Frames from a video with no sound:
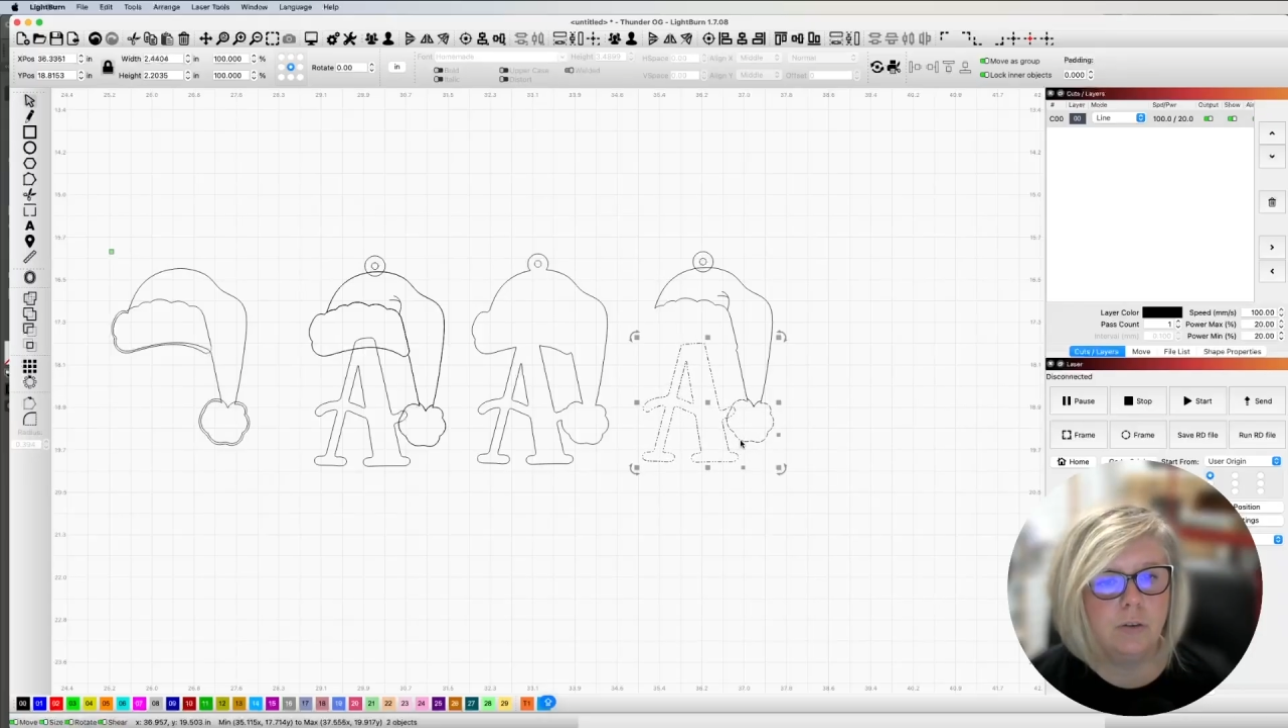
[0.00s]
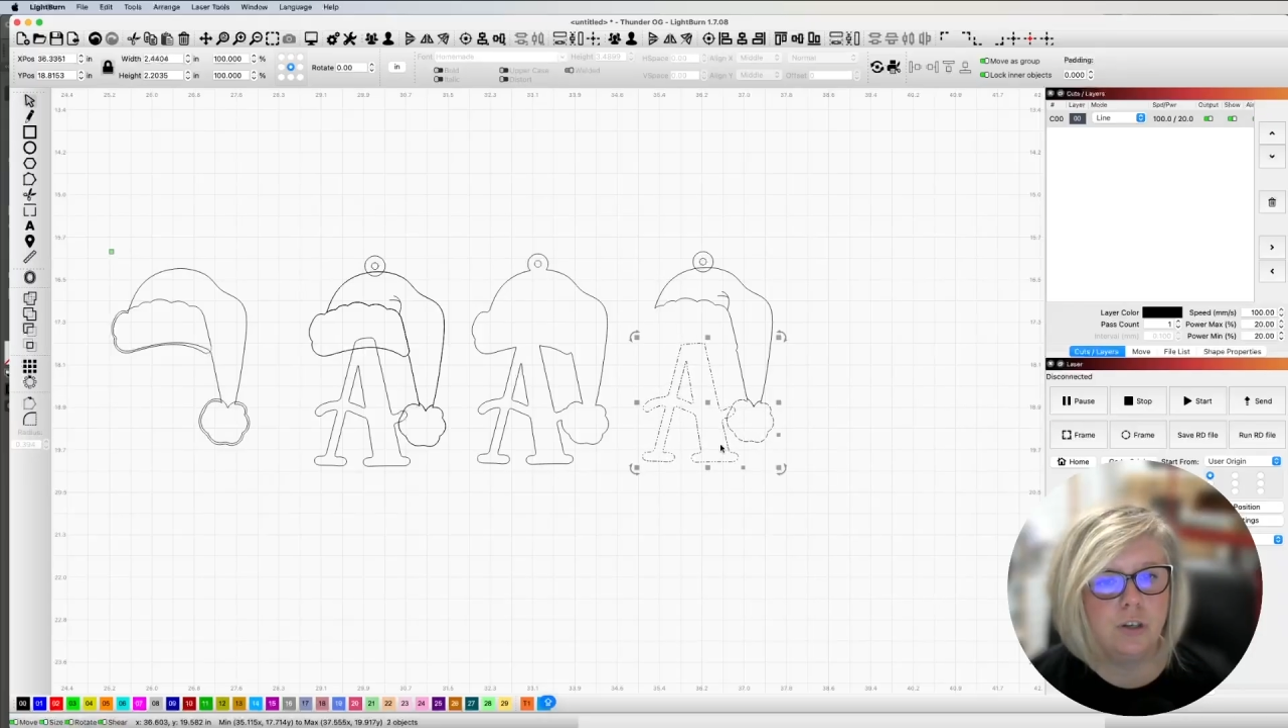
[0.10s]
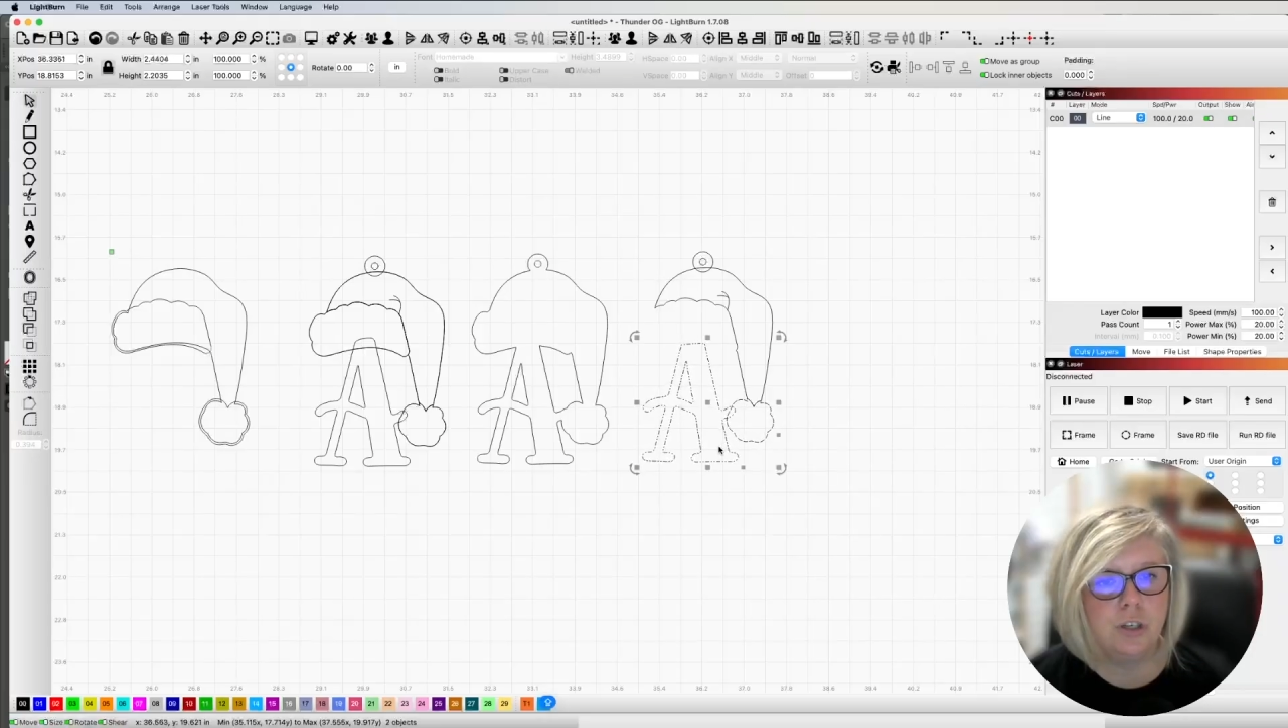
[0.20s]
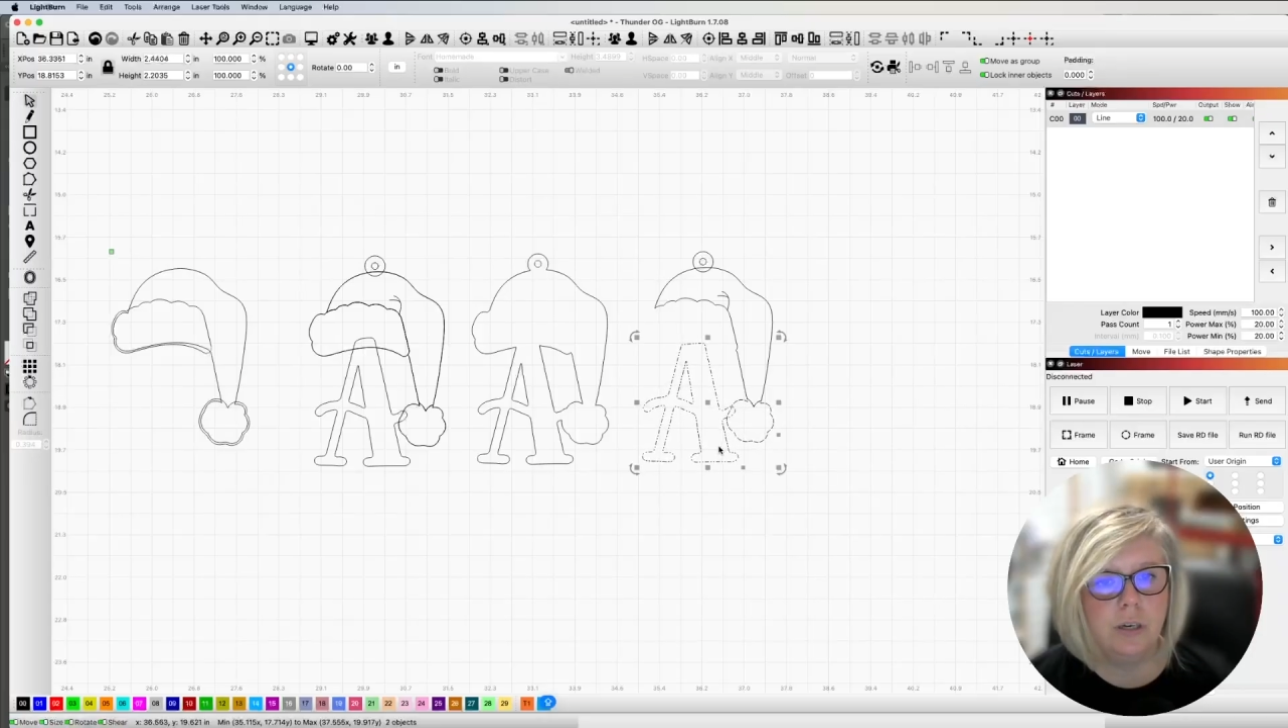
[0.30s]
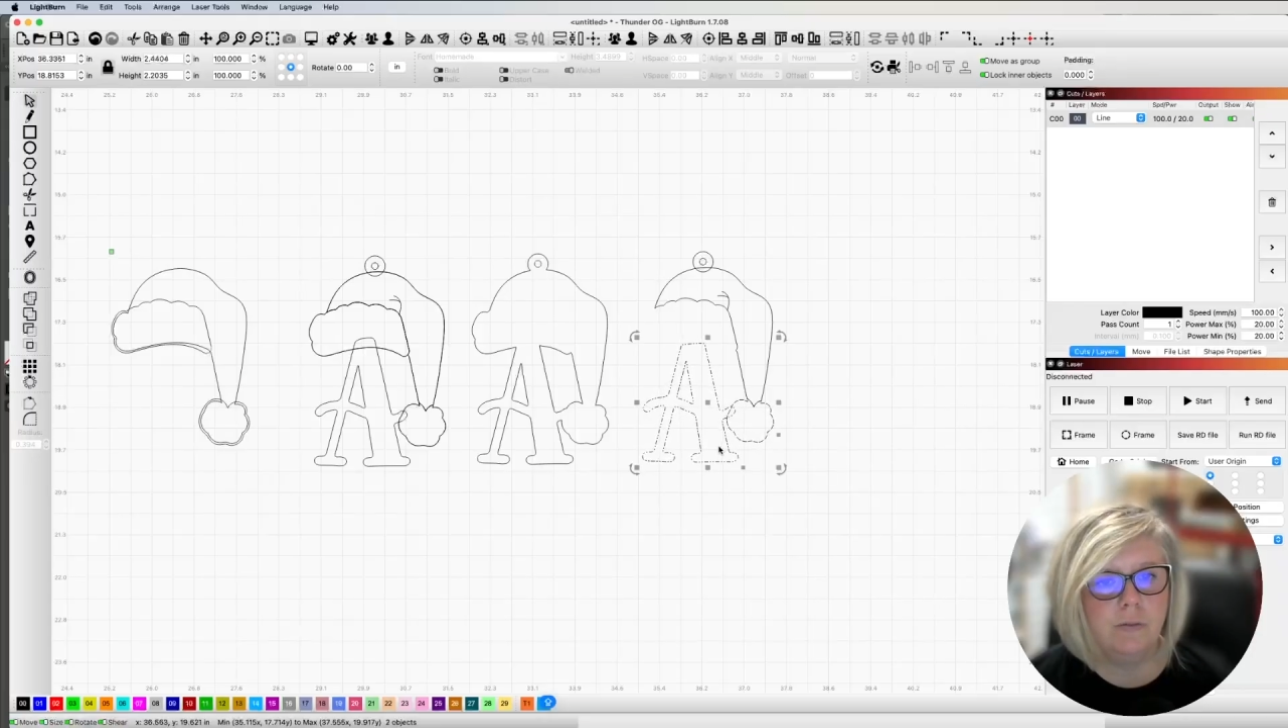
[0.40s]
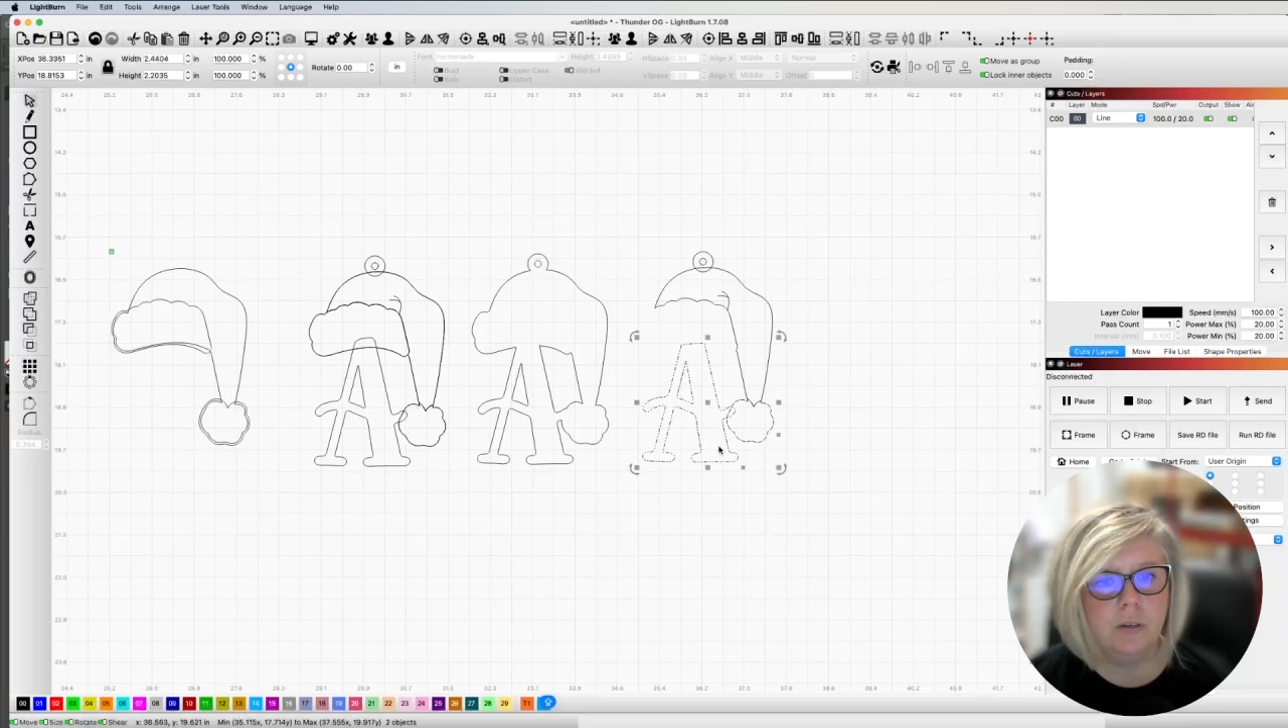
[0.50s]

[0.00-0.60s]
Shift